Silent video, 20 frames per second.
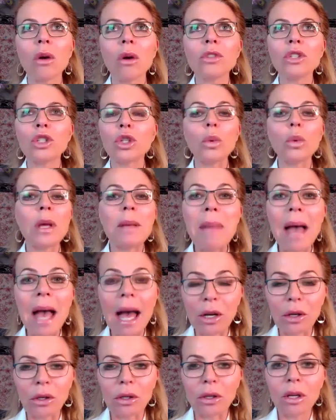do we
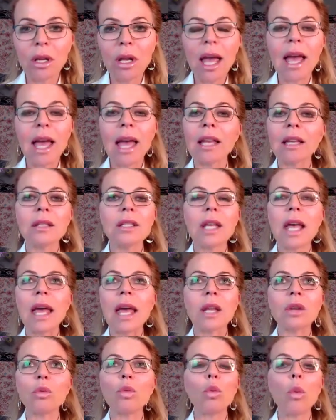matter, and
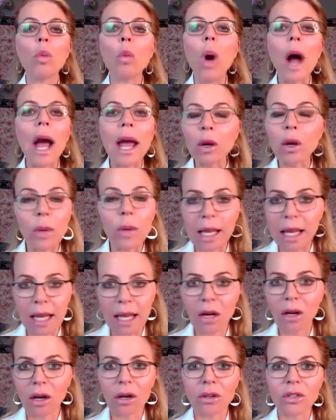why are we
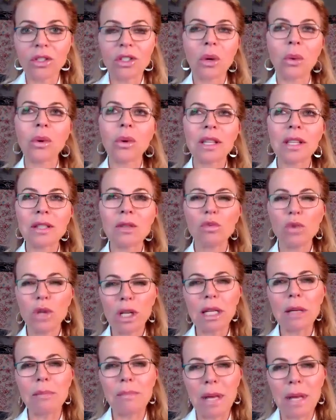here? So it's
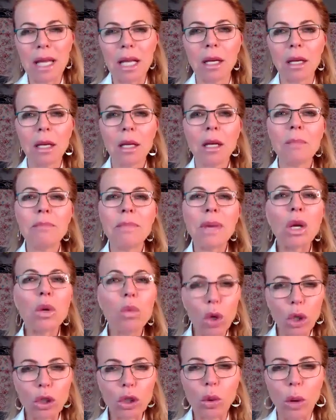really big
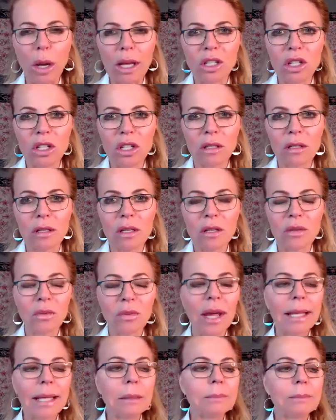world questions,
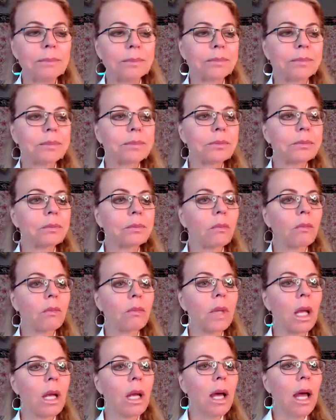right?
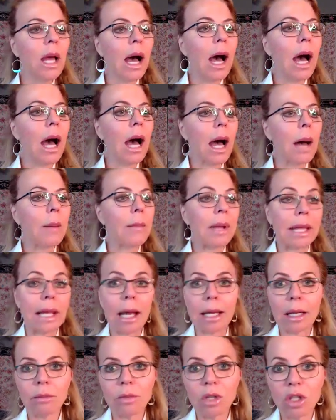Yeah, I
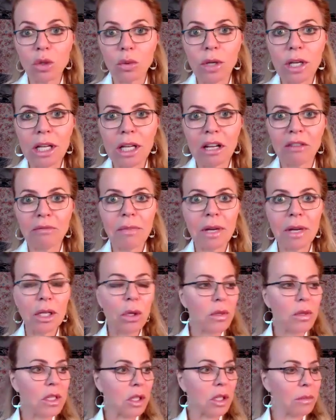am just reading off my
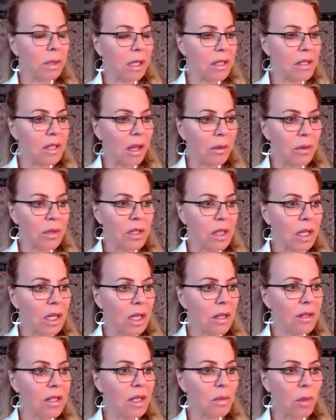notes here, because I was sitting
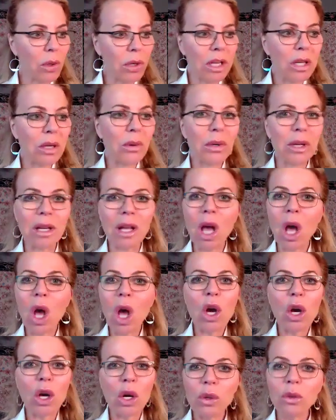this morning going,
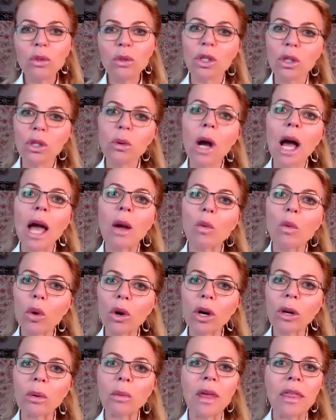who do I
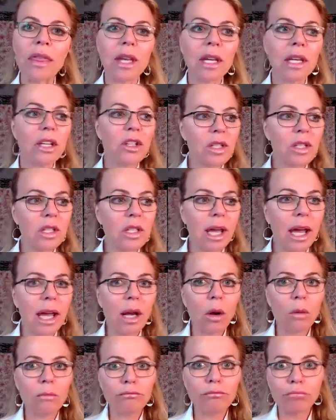work with? And it just kind
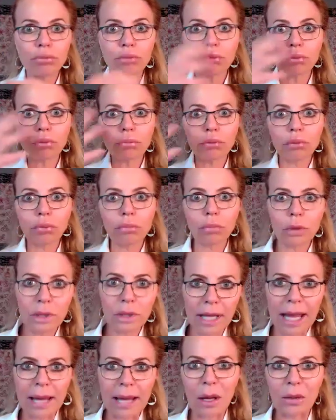of
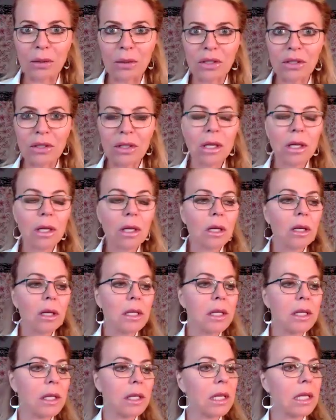came out,
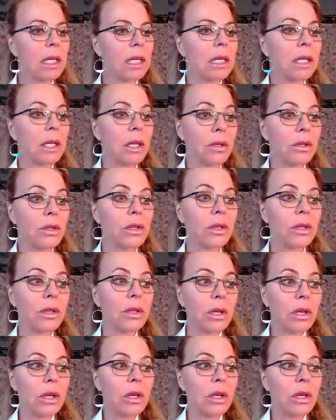because there's